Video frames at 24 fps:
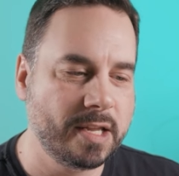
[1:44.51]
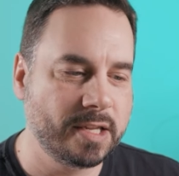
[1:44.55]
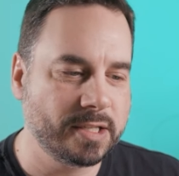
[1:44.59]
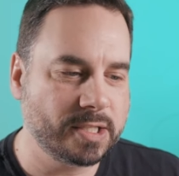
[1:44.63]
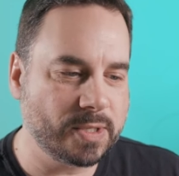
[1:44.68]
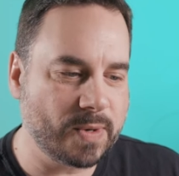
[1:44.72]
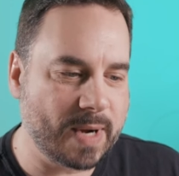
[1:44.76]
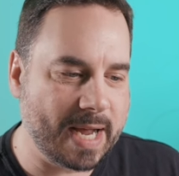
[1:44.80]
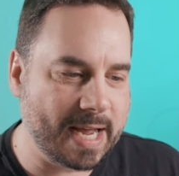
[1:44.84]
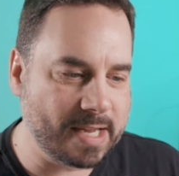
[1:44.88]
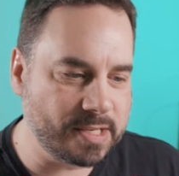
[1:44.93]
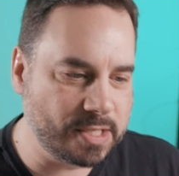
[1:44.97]

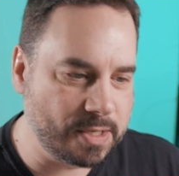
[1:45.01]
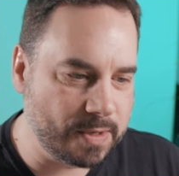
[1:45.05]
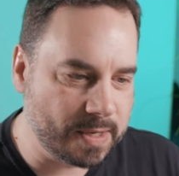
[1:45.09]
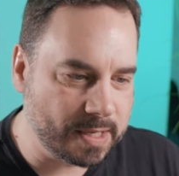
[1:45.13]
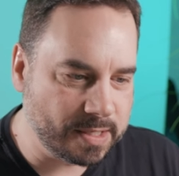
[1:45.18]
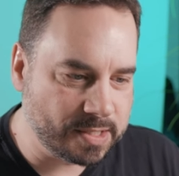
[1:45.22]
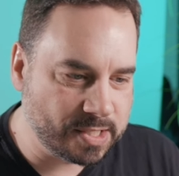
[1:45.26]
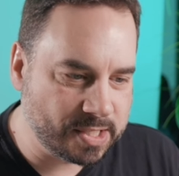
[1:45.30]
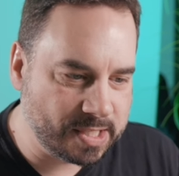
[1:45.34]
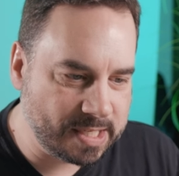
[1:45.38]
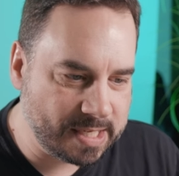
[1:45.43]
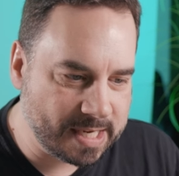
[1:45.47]
So as you
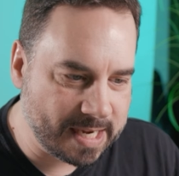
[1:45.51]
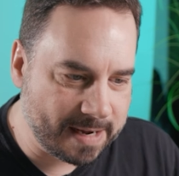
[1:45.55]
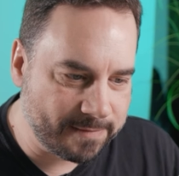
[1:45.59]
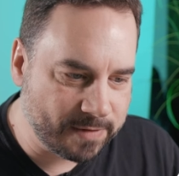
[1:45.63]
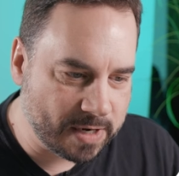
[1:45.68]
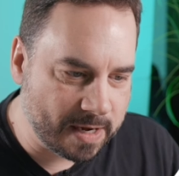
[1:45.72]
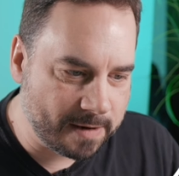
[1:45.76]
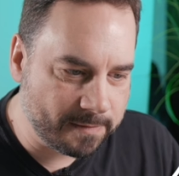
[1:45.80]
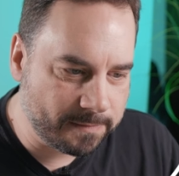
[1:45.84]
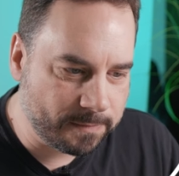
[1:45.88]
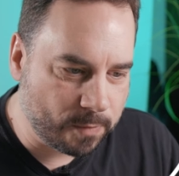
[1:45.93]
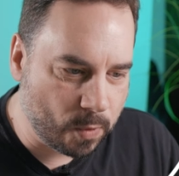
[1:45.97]
can see, I've
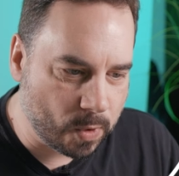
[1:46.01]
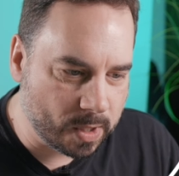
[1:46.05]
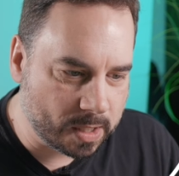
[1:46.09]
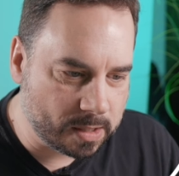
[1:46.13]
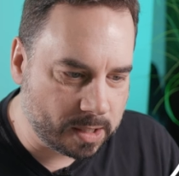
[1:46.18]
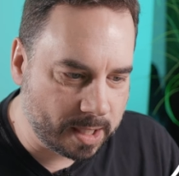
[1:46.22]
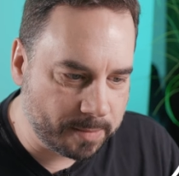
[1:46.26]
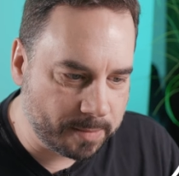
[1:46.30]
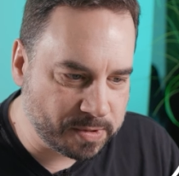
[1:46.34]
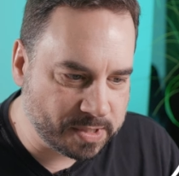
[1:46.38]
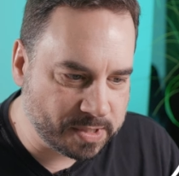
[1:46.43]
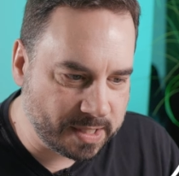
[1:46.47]
got 4
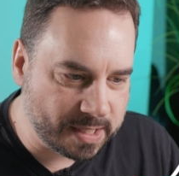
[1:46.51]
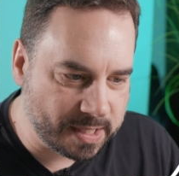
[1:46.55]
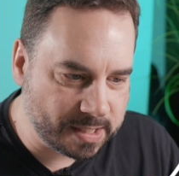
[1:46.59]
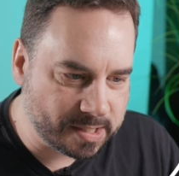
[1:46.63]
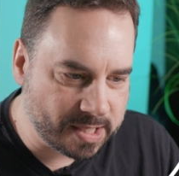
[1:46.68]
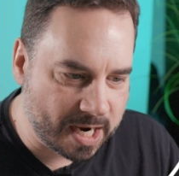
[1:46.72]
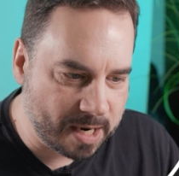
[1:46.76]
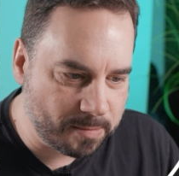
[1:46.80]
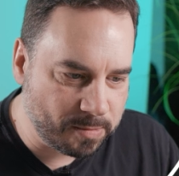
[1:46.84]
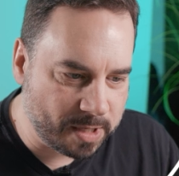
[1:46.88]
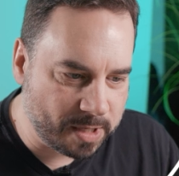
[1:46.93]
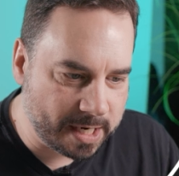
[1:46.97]
clips in the
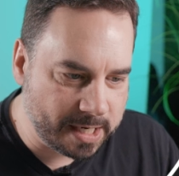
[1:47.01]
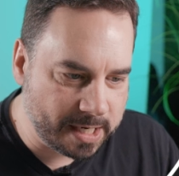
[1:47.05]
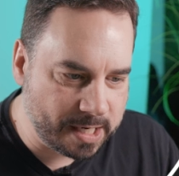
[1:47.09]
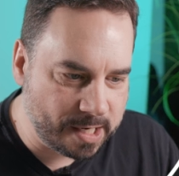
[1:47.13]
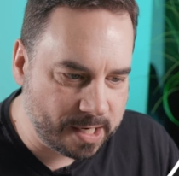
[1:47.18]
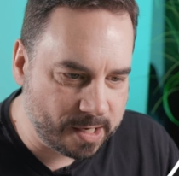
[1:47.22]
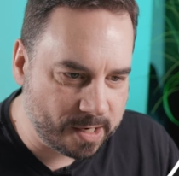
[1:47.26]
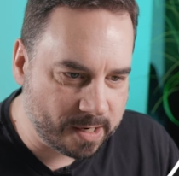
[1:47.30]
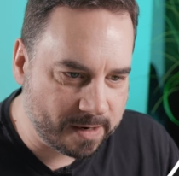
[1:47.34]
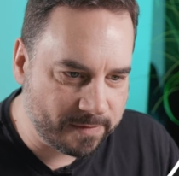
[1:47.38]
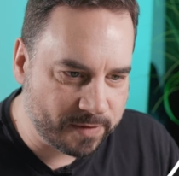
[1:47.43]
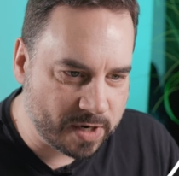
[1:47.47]
timeline
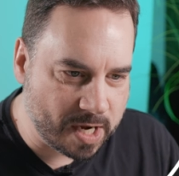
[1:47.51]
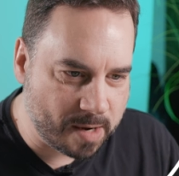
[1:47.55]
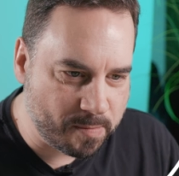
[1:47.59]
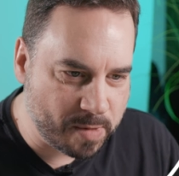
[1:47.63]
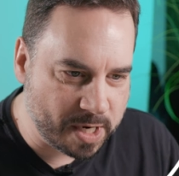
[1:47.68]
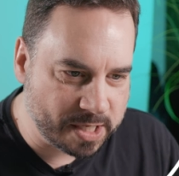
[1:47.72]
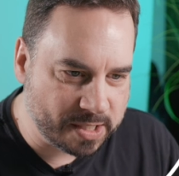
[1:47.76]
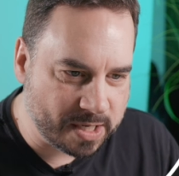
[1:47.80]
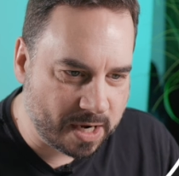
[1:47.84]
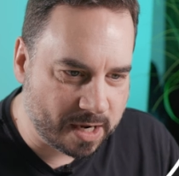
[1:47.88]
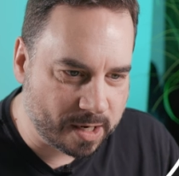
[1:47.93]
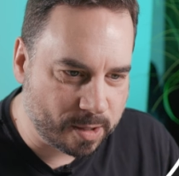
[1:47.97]
here. I've got
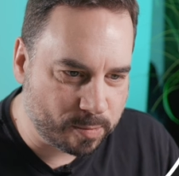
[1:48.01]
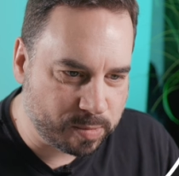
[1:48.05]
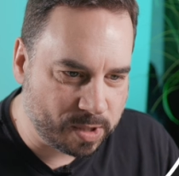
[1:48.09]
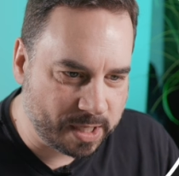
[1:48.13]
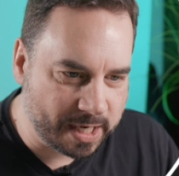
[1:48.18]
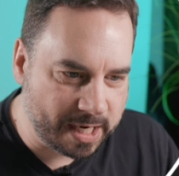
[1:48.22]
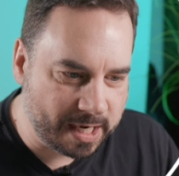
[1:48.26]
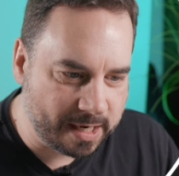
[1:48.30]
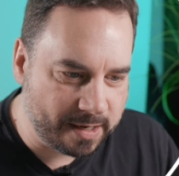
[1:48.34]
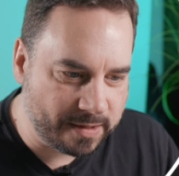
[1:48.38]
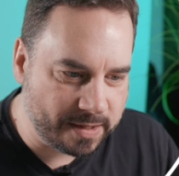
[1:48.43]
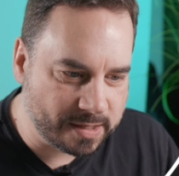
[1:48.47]
my daughter
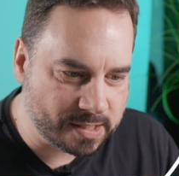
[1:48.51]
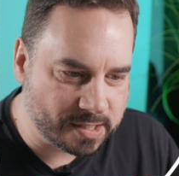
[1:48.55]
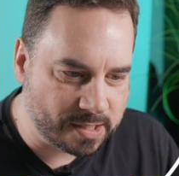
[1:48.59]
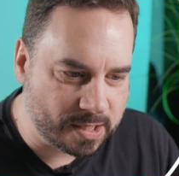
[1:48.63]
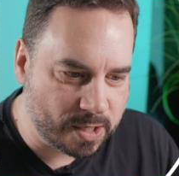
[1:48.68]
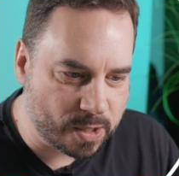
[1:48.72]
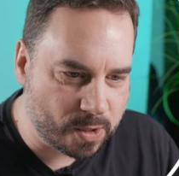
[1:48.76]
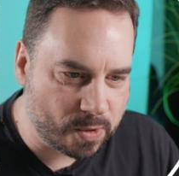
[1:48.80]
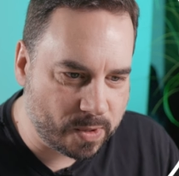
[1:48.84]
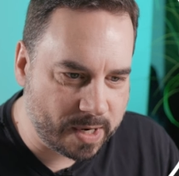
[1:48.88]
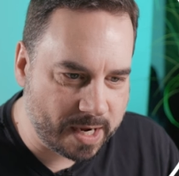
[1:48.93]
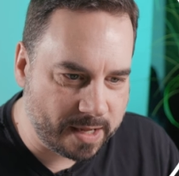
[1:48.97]
playing in the
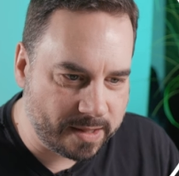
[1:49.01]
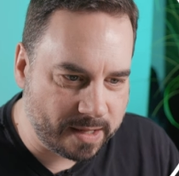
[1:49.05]
snow, and